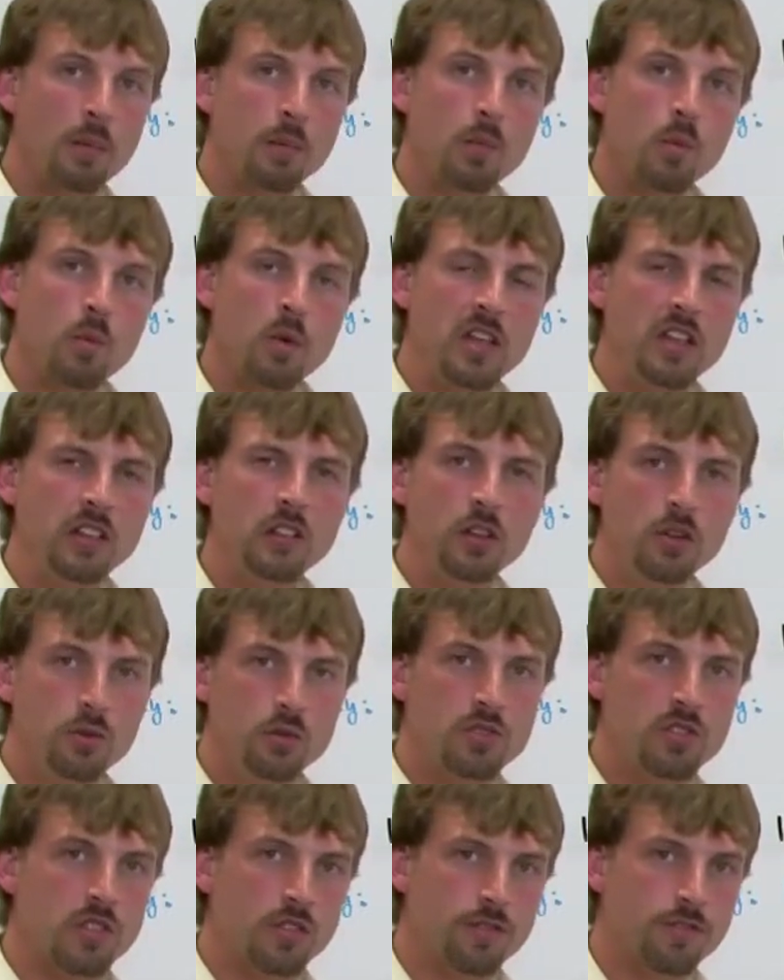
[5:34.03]
We
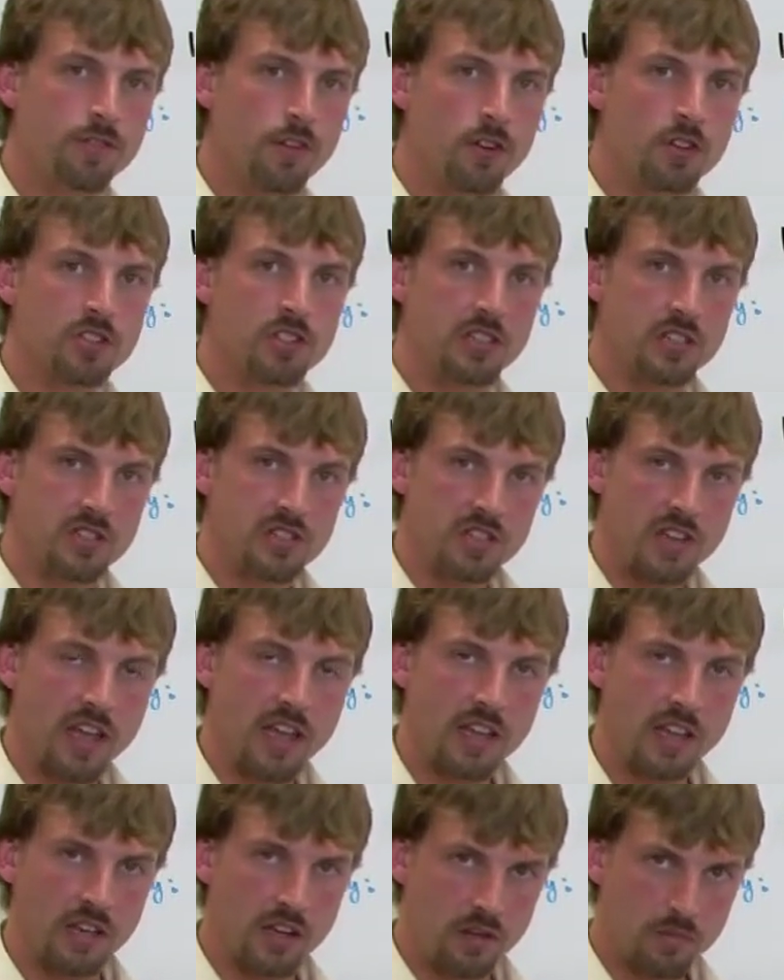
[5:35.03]
lose the first and
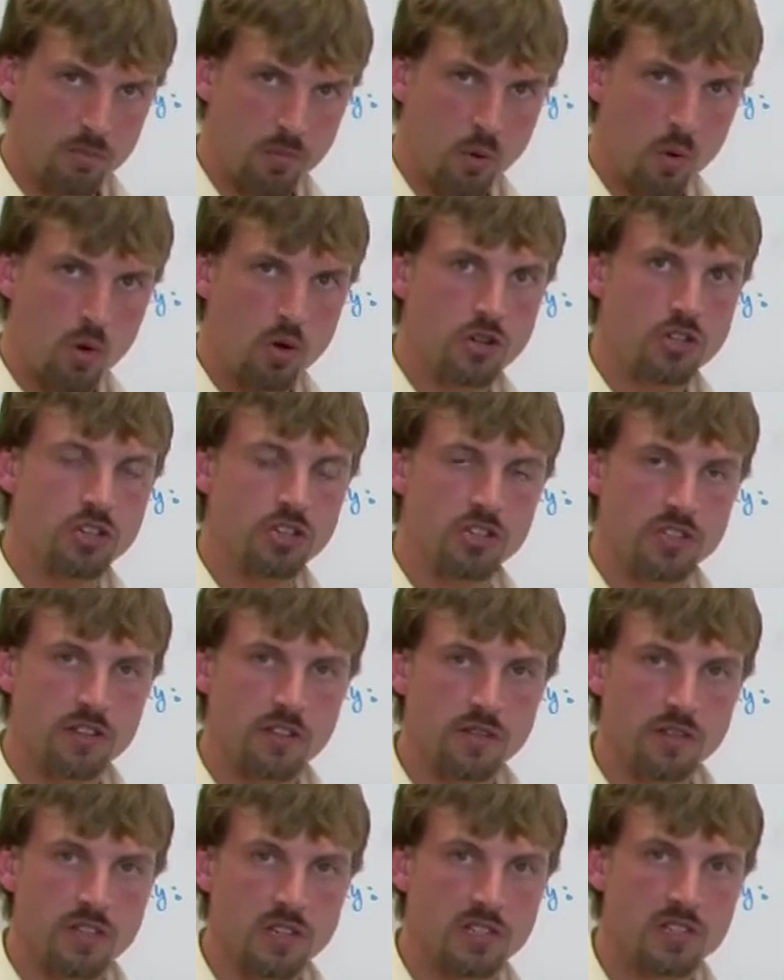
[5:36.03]
second portions
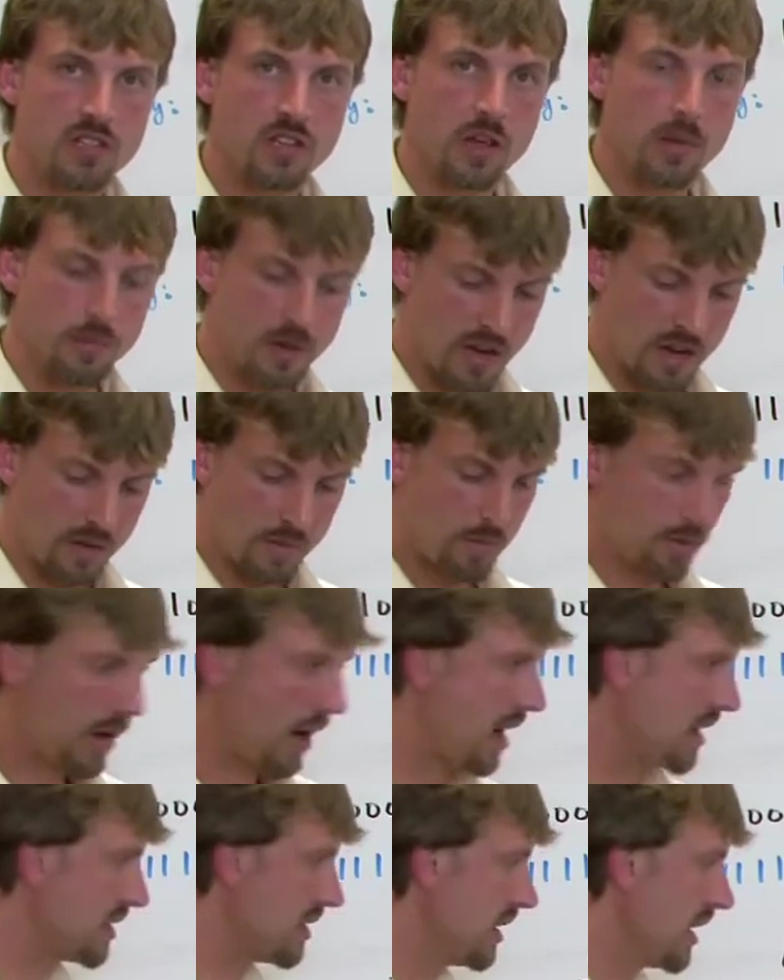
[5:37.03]
of this subnetted
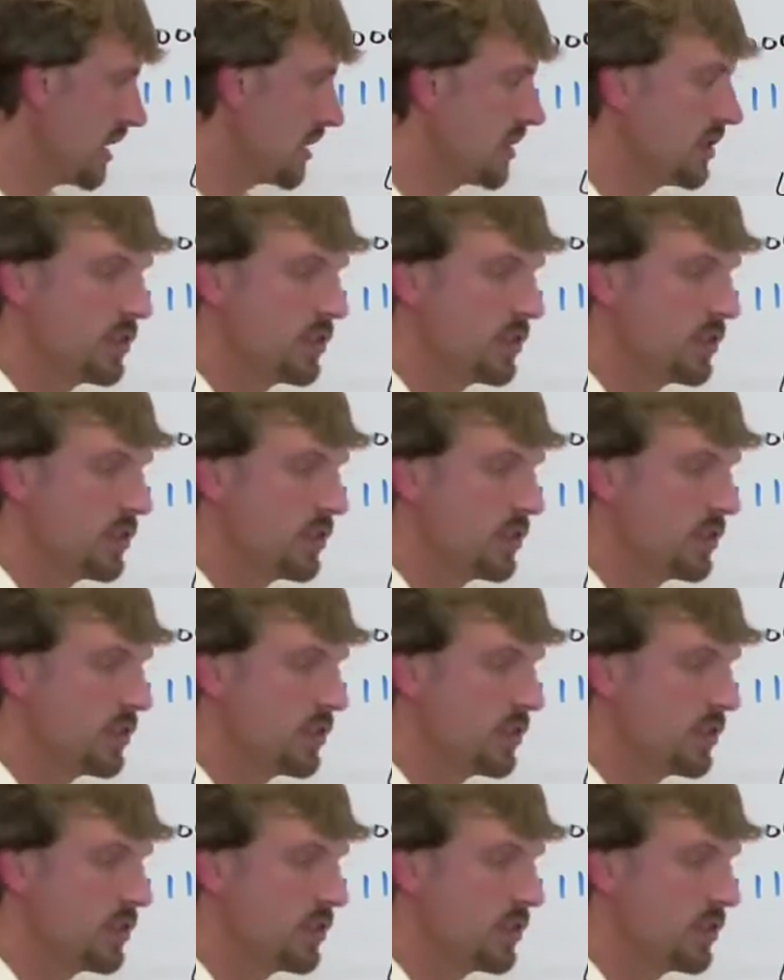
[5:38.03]
process.